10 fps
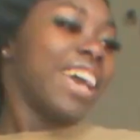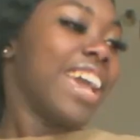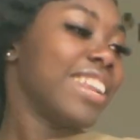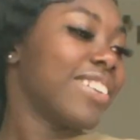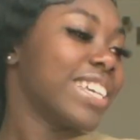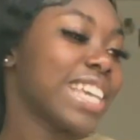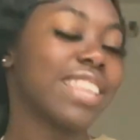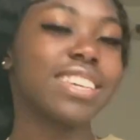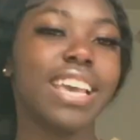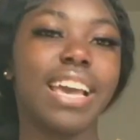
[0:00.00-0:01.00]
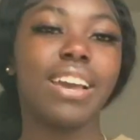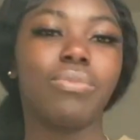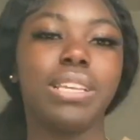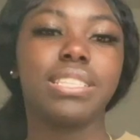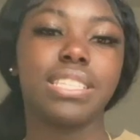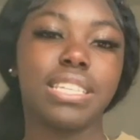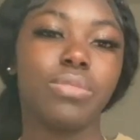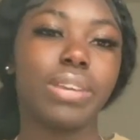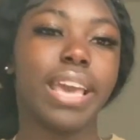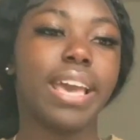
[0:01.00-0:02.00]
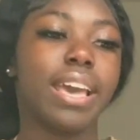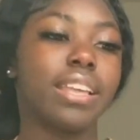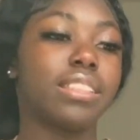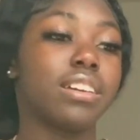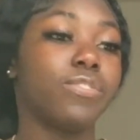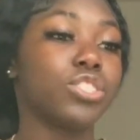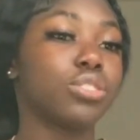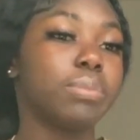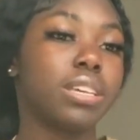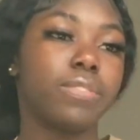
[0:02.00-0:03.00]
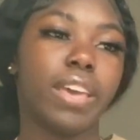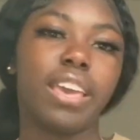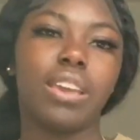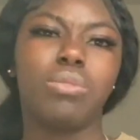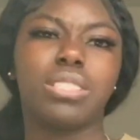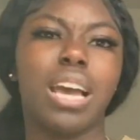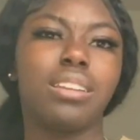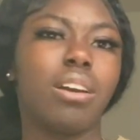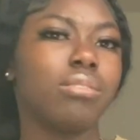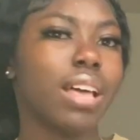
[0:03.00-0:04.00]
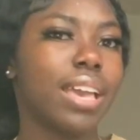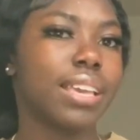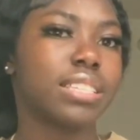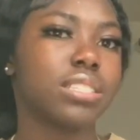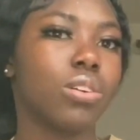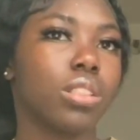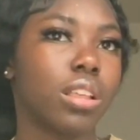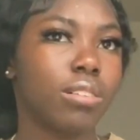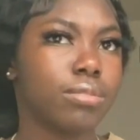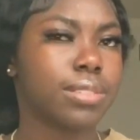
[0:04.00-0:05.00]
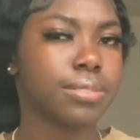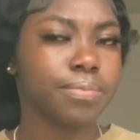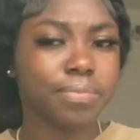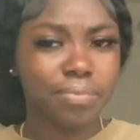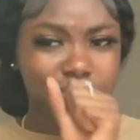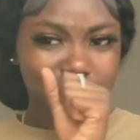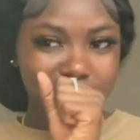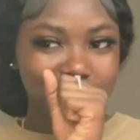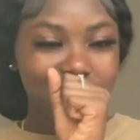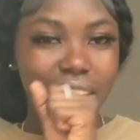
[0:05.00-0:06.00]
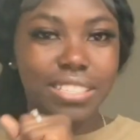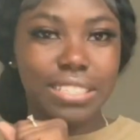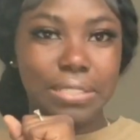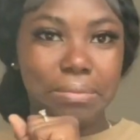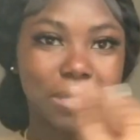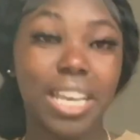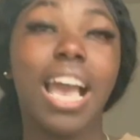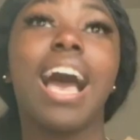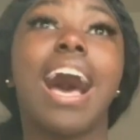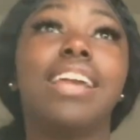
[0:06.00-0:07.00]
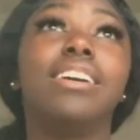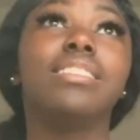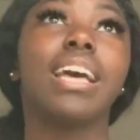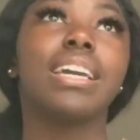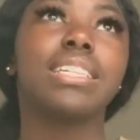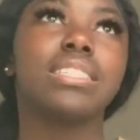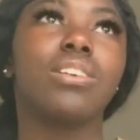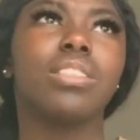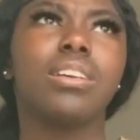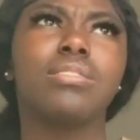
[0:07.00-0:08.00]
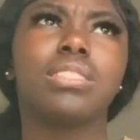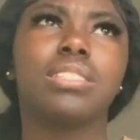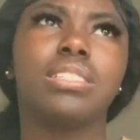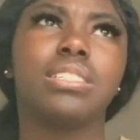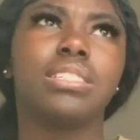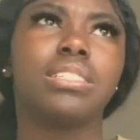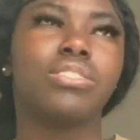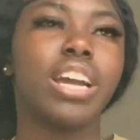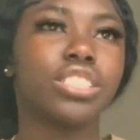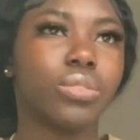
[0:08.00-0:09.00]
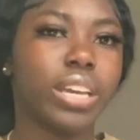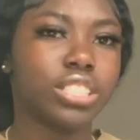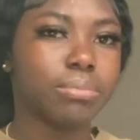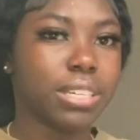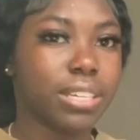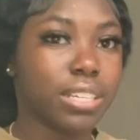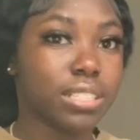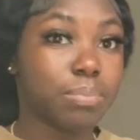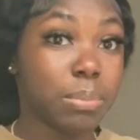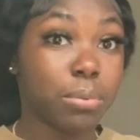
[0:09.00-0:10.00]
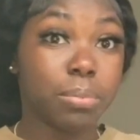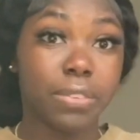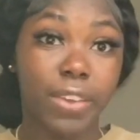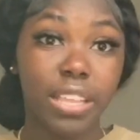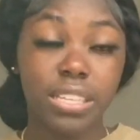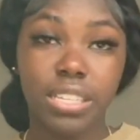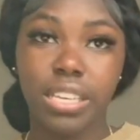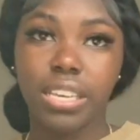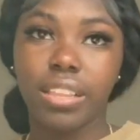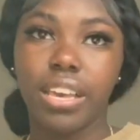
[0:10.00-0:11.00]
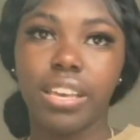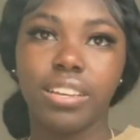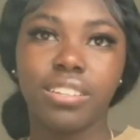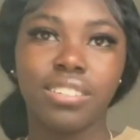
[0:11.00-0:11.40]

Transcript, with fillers: anyways after that week 10 we had the official pfa which i don't like it's so close excuse me i don't like it's so close to graduation because people be failing it and like